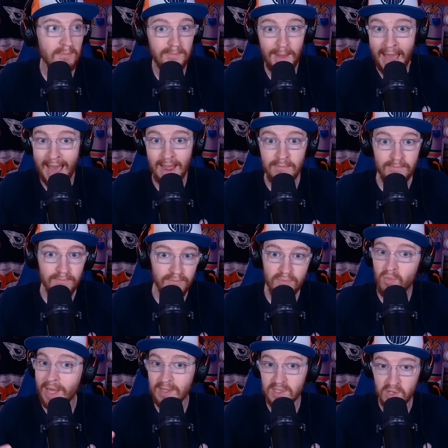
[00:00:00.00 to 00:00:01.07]
bad,
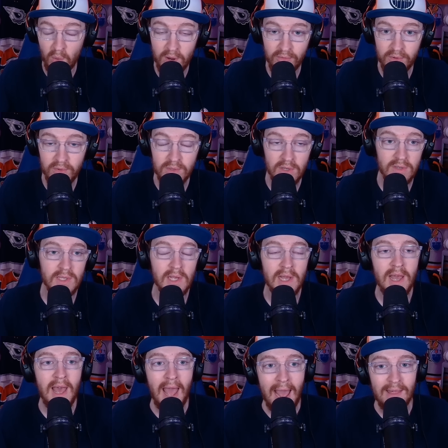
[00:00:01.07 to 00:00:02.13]
like sore losers,
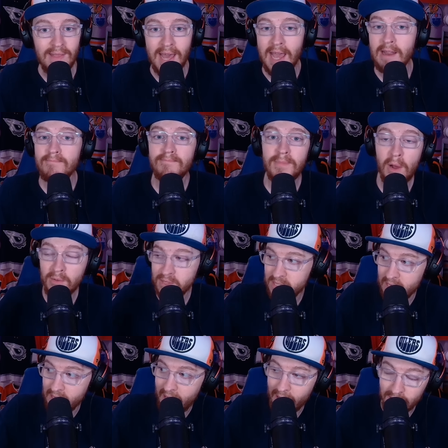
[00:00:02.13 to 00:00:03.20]
and then post
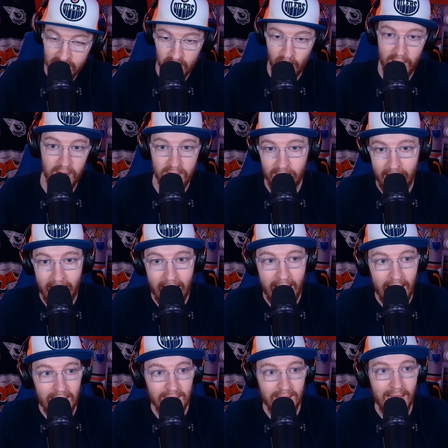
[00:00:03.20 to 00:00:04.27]
it elsewhere.
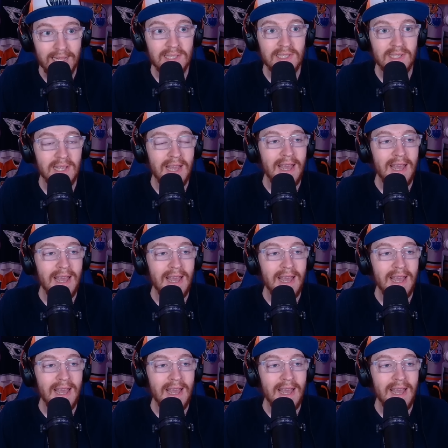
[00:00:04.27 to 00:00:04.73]
And that's